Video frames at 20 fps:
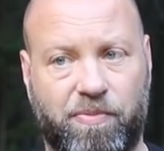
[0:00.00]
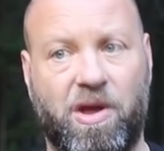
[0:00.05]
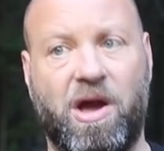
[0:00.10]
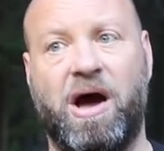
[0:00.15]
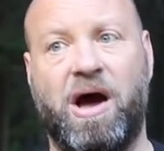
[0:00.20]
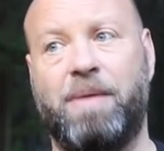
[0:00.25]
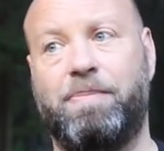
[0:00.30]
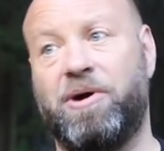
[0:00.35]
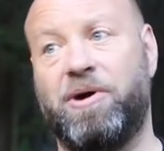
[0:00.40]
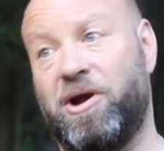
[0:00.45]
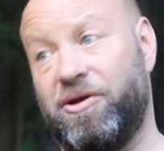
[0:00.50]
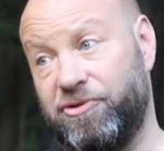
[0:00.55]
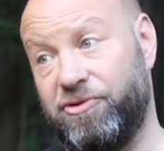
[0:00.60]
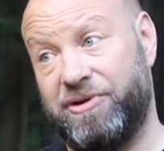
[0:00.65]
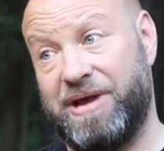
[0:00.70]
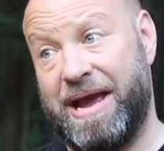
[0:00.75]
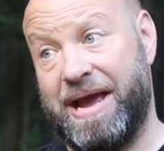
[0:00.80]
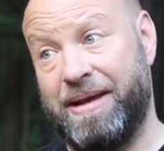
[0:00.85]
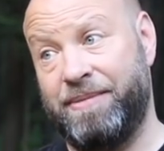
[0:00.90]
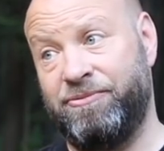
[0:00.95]
Uh, but other
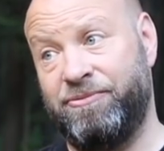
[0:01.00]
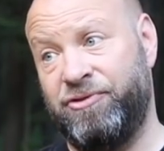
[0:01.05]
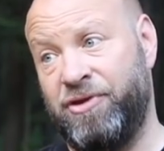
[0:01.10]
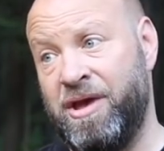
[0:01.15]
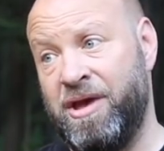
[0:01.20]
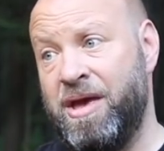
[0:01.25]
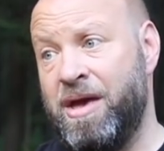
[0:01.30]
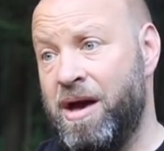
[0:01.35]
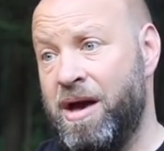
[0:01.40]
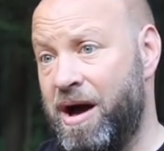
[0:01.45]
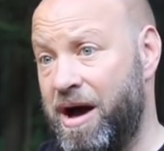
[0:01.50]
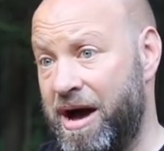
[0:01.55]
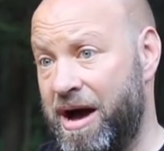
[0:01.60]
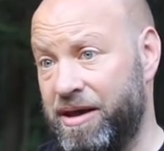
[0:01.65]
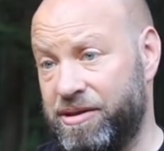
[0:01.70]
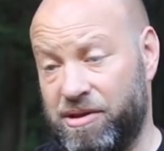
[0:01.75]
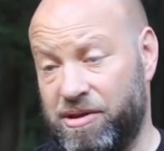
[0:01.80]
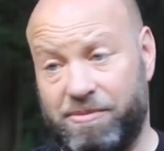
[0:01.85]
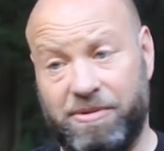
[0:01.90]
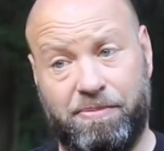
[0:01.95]
times,
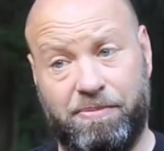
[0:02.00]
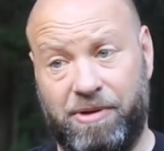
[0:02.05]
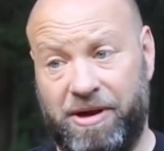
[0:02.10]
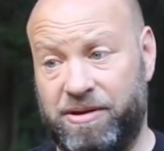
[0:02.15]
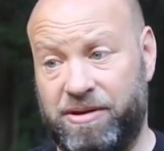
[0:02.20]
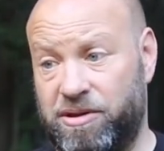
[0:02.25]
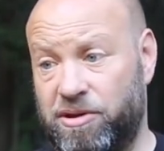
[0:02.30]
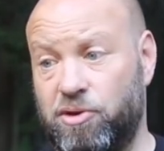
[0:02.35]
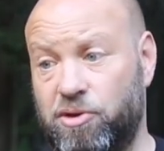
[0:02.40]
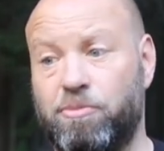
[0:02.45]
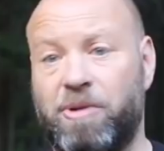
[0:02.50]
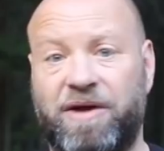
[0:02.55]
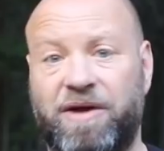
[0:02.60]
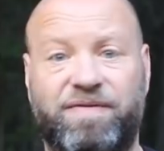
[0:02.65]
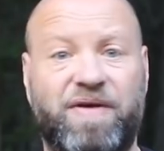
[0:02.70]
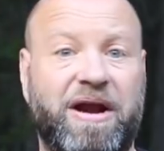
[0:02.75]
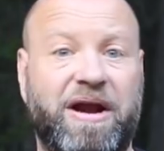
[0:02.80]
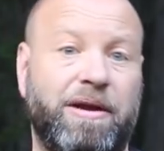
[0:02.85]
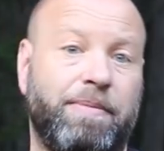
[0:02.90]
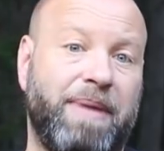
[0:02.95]
uh, some of the places you might
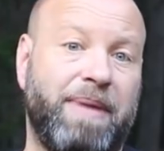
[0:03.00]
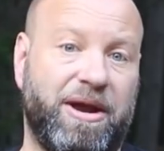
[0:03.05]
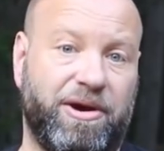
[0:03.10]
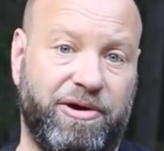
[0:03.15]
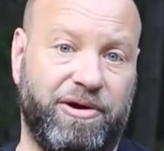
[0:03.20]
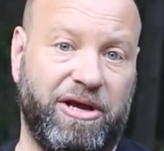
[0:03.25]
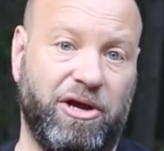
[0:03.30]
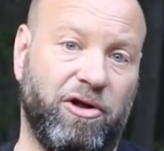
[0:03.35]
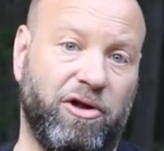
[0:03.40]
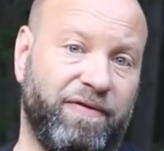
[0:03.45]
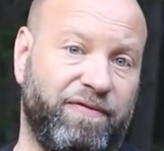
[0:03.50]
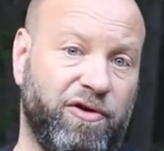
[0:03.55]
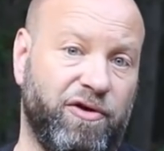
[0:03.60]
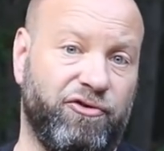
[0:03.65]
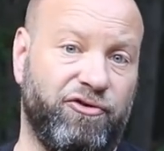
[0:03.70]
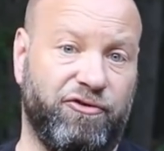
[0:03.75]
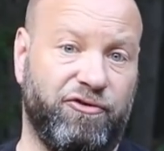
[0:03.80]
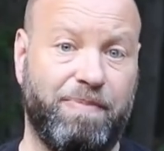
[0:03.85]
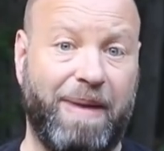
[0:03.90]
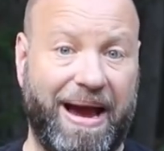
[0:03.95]
find a better deal if you're
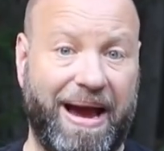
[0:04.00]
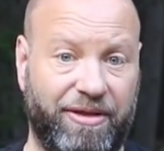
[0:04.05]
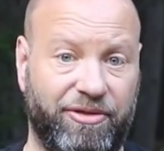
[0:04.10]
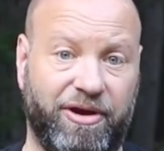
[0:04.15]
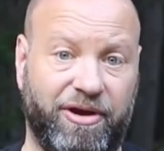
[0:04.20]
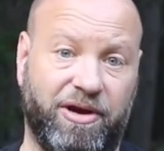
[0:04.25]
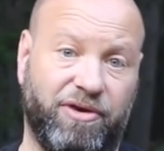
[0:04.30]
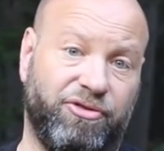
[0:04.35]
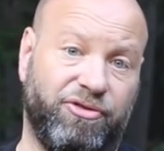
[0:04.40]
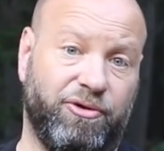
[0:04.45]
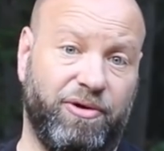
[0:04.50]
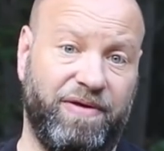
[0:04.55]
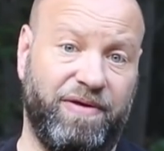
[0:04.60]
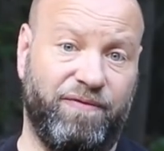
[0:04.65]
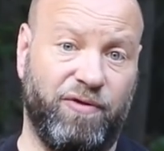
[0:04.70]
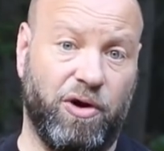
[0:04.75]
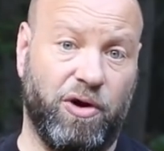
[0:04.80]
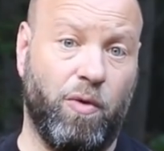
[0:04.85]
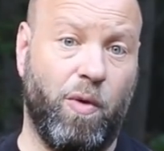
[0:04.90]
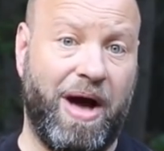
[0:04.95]
just buying like a 30
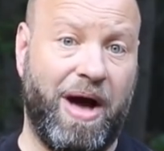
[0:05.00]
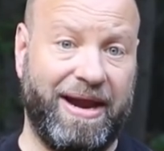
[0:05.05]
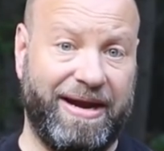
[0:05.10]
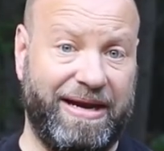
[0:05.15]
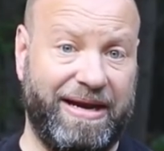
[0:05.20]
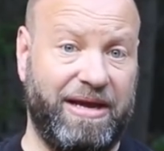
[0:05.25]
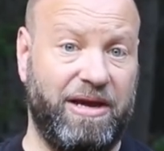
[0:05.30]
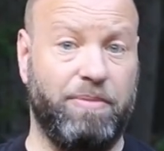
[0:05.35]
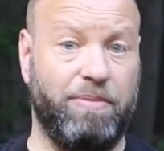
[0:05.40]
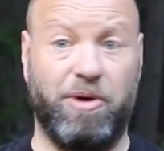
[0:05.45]
foot quantity.